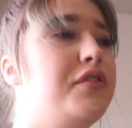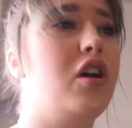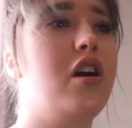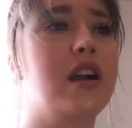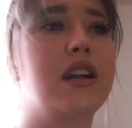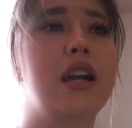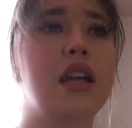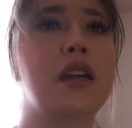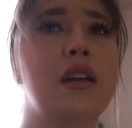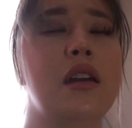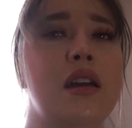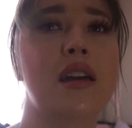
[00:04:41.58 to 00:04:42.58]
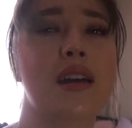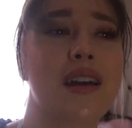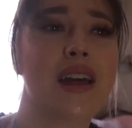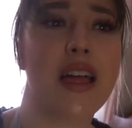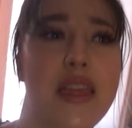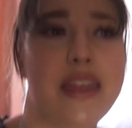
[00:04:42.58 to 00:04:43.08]
vlog
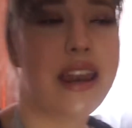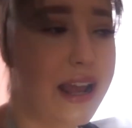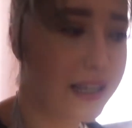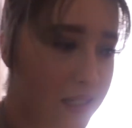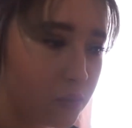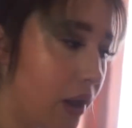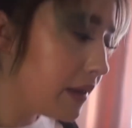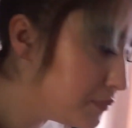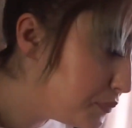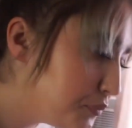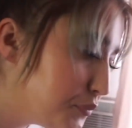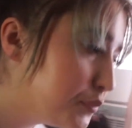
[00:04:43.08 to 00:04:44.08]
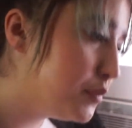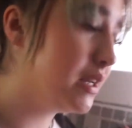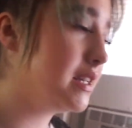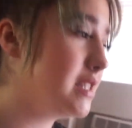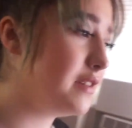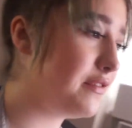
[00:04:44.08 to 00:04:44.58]
the next one
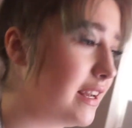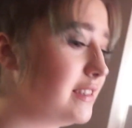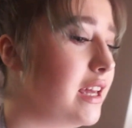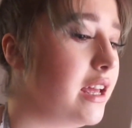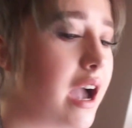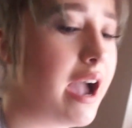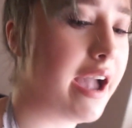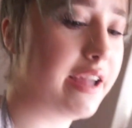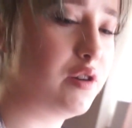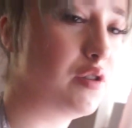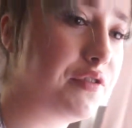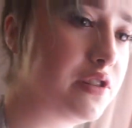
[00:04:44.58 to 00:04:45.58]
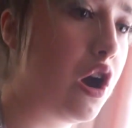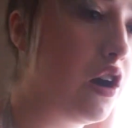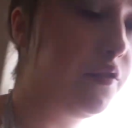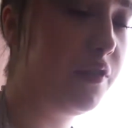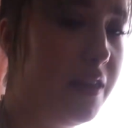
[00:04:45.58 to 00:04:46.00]
because of the fact that I know the photographer